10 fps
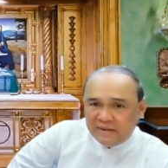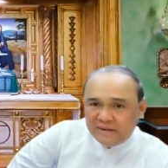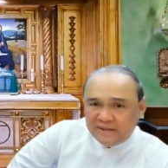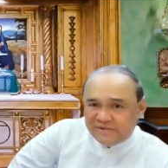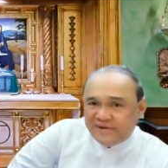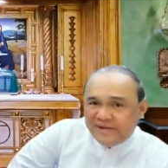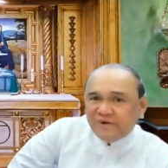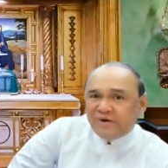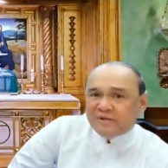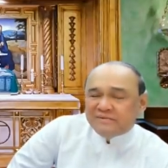is really
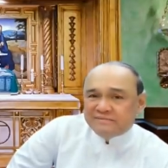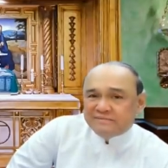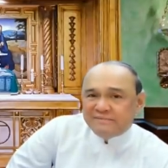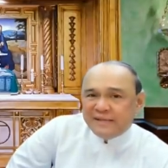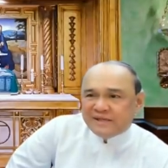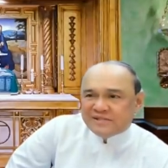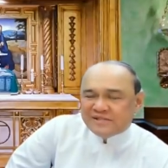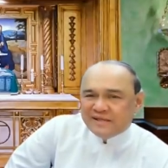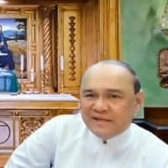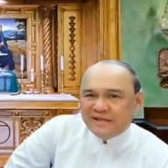good because
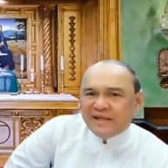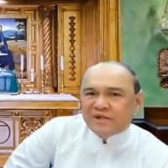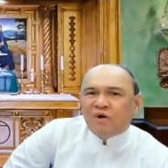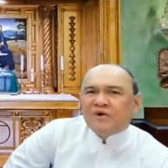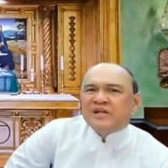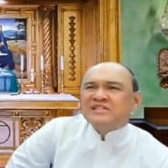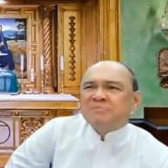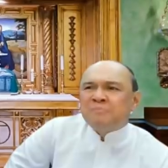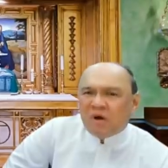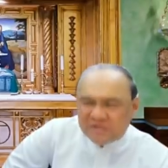it
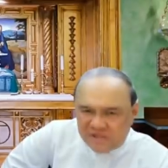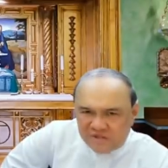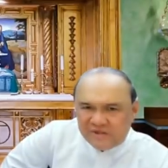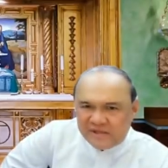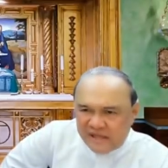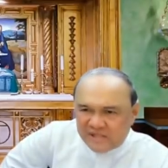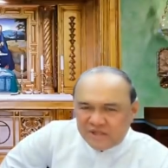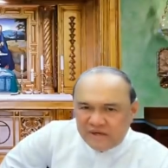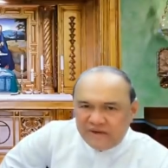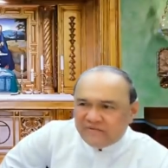corresponds to the
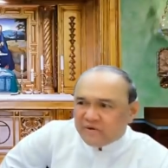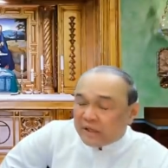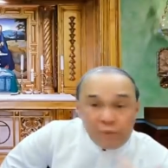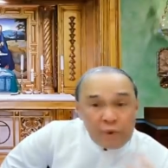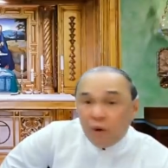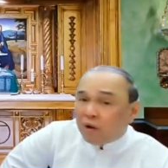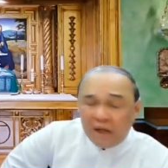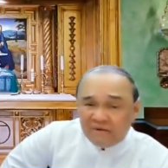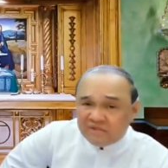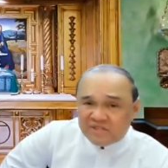nature of everyone, and we all
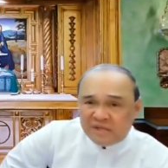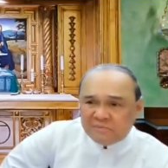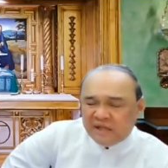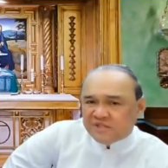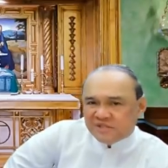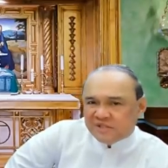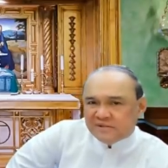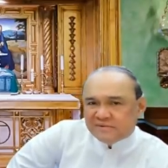have the same nature.